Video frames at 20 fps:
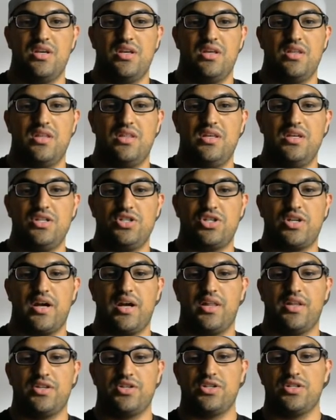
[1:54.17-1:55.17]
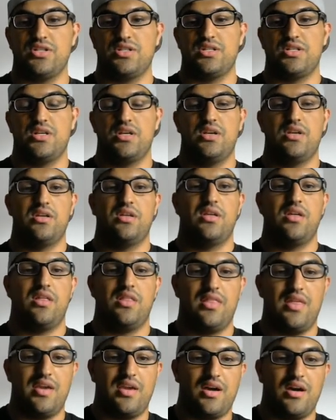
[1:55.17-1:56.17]
These challenges,
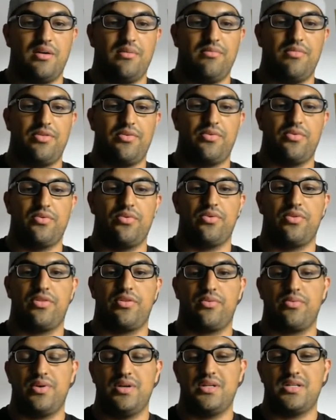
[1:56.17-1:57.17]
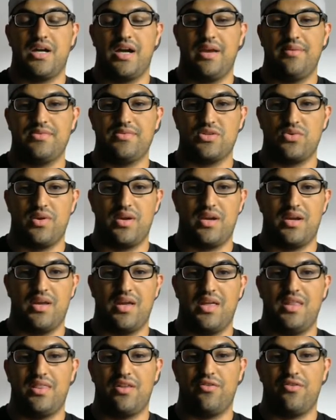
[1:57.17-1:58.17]
they come through 3 times a week,
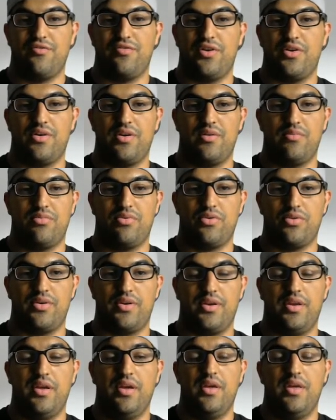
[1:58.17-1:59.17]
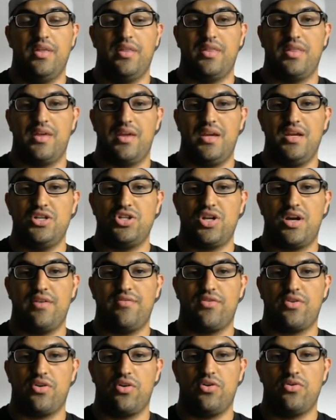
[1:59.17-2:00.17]
and they're very important. They each have
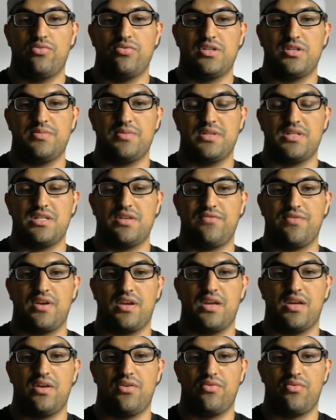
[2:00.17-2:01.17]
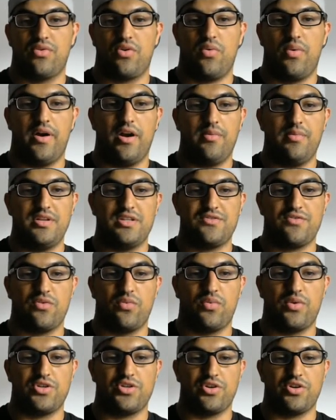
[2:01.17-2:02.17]
their own specific requirements for
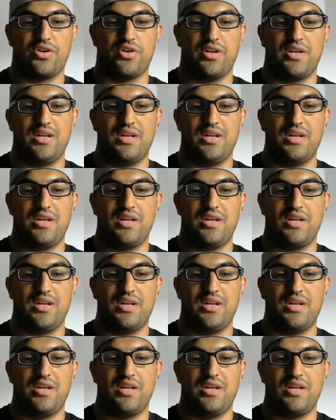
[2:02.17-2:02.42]
what you're going to